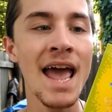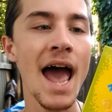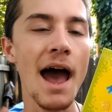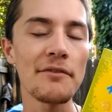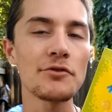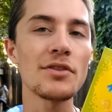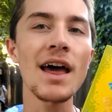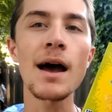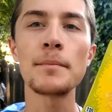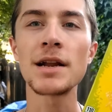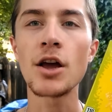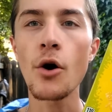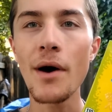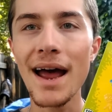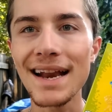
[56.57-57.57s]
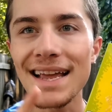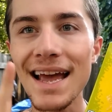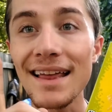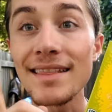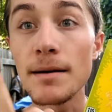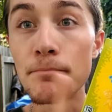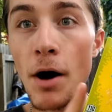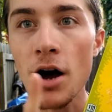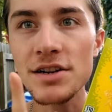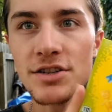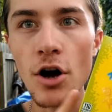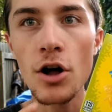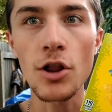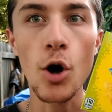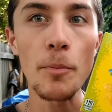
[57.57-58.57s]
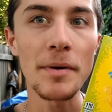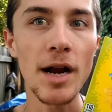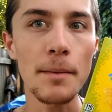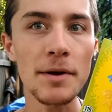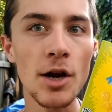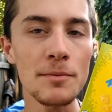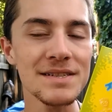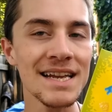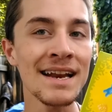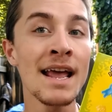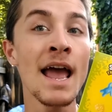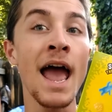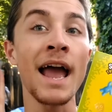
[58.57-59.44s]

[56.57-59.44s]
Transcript: After that, I'm gonna go ahead and get the box all opened up, you know what I'm saying?